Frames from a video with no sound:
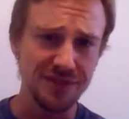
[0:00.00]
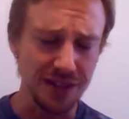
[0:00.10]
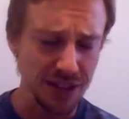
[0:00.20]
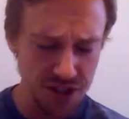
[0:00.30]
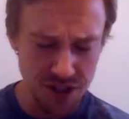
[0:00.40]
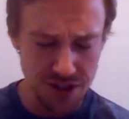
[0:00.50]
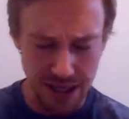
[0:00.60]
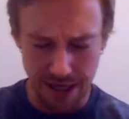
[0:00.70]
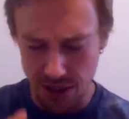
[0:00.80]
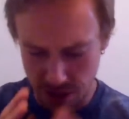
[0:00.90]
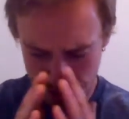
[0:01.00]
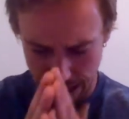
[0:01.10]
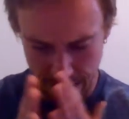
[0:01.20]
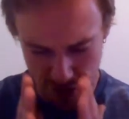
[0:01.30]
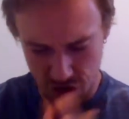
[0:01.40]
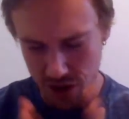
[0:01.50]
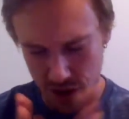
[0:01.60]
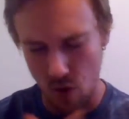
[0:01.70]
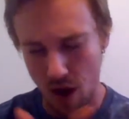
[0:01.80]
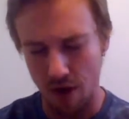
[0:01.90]
It's just
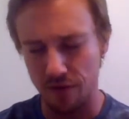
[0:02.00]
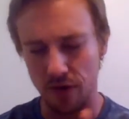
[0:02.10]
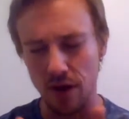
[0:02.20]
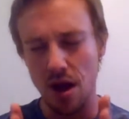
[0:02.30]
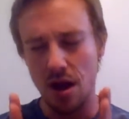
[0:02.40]
so awful.